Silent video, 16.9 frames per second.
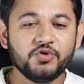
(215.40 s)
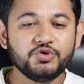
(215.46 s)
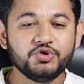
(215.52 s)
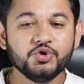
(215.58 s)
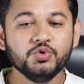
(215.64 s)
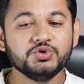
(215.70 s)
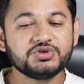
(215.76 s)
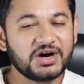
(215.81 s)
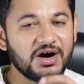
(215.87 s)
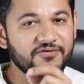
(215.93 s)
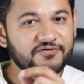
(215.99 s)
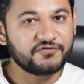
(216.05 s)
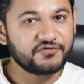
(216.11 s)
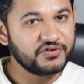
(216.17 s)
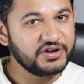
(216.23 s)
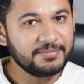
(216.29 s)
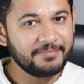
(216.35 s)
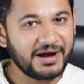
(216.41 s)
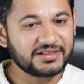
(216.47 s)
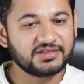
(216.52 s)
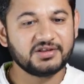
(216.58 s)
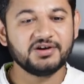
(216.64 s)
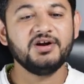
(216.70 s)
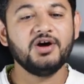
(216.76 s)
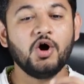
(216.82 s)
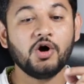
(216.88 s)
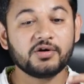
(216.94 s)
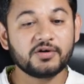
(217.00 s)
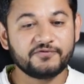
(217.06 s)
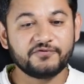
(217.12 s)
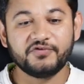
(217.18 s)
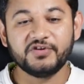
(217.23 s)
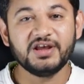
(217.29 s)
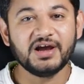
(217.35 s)
you use a free method or a
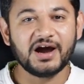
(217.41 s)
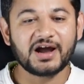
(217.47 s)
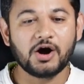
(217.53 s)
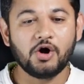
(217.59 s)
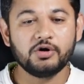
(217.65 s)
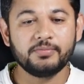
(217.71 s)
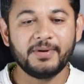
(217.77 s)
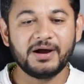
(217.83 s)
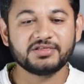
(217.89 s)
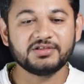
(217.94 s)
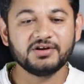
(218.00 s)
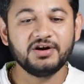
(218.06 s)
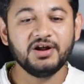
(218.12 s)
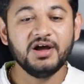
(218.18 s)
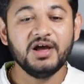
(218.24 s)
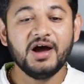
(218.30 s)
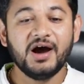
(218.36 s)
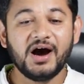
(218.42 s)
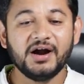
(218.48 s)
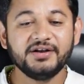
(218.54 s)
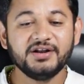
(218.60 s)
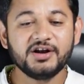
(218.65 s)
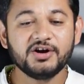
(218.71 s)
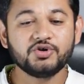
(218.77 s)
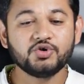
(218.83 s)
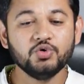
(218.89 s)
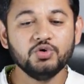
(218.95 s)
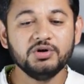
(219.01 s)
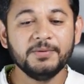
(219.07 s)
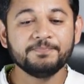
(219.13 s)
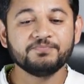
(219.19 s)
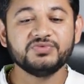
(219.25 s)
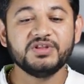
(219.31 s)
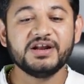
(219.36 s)
free account method under a tool,
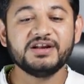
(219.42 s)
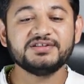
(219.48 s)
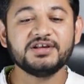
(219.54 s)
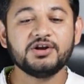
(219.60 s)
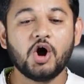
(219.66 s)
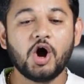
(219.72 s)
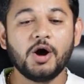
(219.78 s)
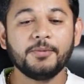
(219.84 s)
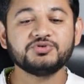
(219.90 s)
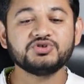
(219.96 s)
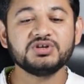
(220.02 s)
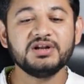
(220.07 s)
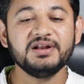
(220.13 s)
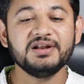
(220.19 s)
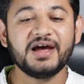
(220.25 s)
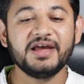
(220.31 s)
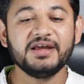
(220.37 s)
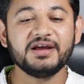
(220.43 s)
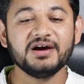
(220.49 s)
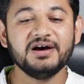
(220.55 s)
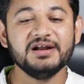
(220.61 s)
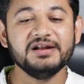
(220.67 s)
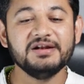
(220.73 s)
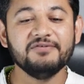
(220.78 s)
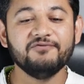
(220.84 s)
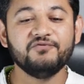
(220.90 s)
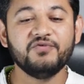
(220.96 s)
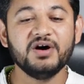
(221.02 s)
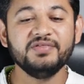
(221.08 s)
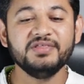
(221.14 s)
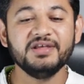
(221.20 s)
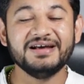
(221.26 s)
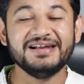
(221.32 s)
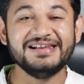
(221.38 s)
there is an option like
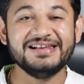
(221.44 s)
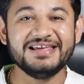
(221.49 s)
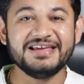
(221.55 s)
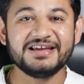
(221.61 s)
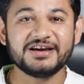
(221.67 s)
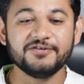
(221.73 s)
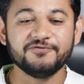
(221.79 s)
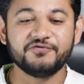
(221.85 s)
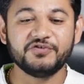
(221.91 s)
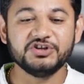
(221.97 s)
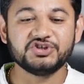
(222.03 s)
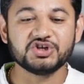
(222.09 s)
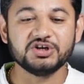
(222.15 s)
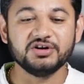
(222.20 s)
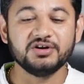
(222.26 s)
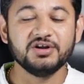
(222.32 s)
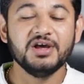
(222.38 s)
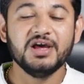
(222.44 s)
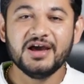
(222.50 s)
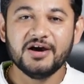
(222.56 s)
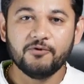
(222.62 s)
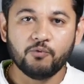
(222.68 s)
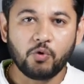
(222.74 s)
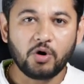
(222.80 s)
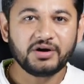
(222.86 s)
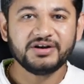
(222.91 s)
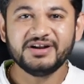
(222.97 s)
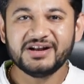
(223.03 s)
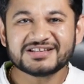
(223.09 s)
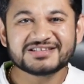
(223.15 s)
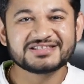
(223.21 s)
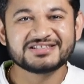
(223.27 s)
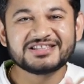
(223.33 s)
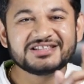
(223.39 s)
one link feature. What
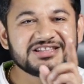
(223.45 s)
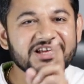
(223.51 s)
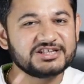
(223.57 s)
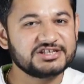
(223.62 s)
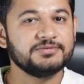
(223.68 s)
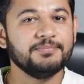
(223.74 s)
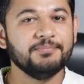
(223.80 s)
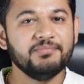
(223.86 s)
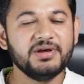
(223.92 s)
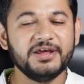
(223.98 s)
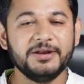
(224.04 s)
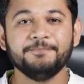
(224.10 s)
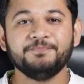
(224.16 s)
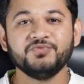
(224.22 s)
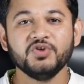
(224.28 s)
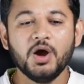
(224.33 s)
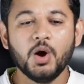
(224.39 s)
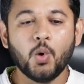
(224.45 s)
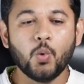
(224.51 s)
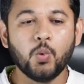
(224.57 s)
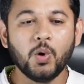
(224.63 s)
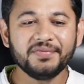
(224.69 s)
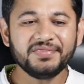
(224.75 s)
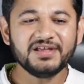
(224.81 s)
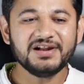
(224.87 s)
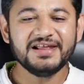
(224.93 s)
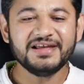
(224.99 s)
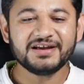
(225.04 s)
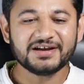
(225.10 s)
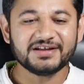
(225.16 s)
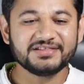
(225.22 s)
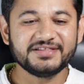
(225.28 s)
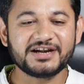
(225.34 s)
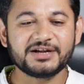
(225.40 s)
does this mean? One
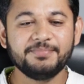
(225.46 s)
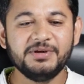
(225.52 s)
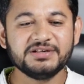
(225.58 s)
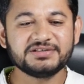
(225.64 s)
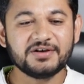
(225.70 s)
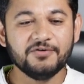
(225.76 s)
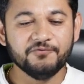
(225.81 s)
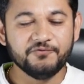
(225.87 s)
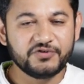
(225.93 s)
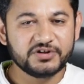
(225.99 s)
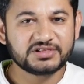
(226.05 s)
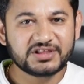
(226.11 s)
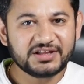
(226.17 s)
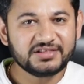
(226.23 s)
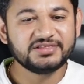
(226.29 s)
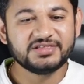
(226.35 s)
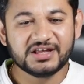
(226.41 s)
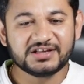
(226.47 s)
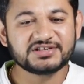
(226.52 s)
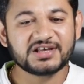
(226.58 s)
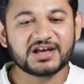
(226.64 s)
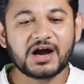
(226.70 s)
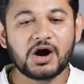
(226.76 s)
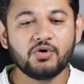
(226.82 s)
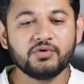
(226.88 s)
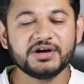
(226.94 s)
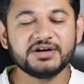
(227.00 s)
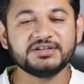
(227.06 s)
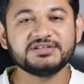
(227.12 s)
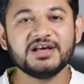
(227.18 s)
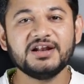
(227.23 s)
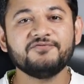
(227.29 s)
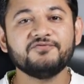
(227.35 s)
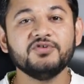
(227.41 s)
link, that means within this account
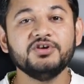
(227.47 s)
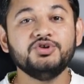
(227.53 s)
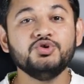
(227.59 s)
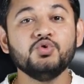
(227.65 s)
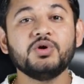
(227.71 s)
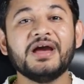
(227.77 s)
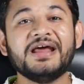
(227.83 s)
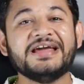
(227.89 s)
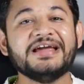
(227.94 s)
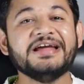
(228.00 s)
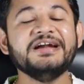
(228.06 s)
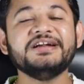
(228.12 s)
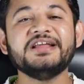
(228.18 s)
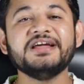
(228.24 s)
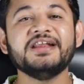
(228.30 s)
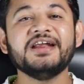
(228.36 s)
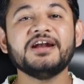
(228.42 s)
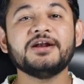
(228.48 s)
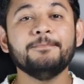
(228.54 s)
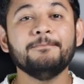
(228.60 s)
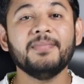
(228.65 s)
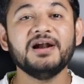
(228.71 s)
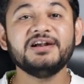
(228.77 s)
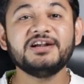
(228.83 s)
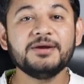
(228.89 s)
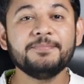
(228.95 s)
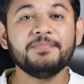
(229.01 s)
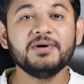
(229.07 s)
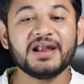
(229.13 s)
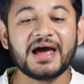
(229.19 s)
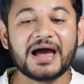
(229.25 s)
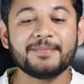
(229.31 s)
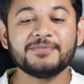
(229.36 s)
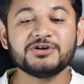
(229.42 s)
itself, you can integrate
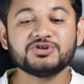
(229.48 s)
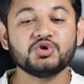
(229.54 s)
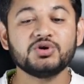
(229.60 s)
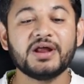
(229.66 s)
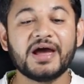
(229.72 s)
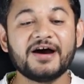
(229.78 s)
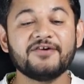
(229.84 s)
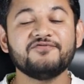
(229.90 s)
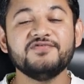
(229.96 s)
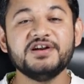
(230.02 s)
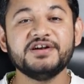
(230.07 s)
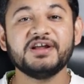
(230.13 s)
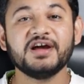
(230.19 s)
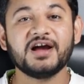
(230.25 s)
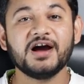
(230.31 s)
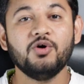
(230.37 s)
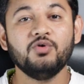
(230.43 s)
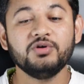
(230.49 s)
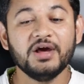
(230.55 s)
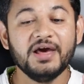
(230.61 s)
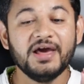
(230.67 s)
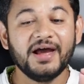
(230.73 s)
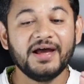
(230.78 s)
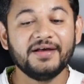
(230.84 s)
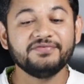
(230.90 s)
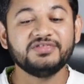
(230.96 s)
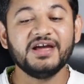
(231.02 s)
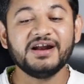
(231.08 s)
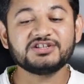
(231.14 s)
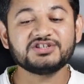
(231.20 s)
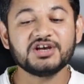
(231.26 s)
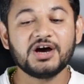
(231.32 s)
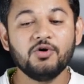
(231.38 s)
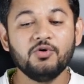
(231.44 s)
multiple Amazon affiliate account, and
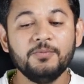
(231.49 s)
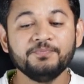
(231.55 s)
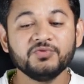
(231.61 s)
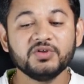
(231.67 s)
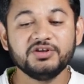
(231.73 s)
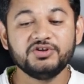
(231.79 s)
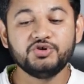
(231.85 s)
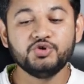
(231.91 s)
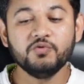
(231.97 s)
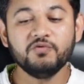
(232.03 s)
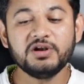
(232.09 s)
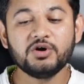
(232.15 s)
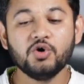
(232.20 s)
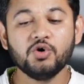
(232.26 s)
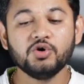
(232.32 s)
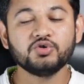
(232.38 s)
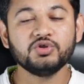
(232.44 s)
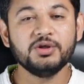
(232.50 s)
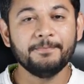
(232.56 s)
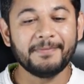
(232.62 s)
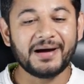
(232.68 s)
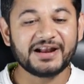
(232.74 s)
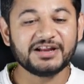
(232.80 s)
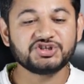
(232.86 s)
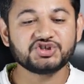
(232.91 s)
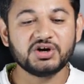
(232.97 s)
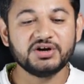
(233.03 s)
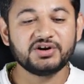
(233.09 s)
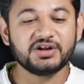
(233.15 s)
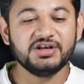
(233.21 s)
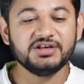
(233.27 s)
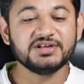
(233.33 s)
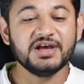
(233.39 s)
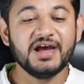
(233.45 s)
that's how you will go to the managed
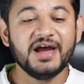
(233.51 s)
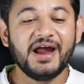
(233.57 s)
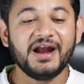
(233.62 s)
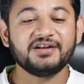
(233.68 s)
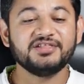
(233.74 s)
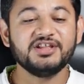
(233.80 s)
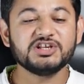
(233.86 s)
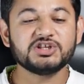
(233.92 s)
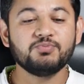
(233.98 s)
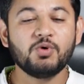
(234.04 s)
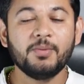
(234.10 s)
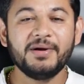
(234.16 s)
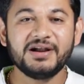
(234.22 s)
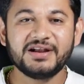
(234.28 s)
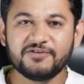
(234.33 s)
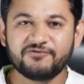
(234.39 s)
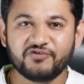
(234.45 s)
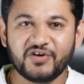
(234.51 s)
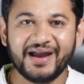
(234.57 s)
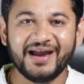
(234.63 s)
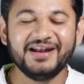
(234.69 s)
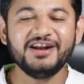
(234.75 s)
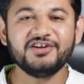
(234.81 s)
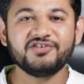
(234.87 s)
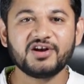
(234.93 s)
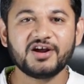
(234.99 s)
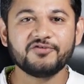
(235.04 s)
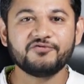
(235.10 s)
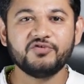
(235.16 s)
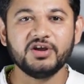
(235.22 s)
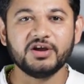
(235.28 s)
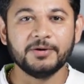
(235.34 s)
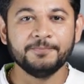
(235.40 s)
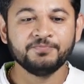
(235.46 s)
countries. At this moment, if any
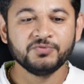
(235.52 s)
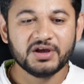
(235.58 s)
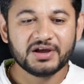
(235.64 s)
traffic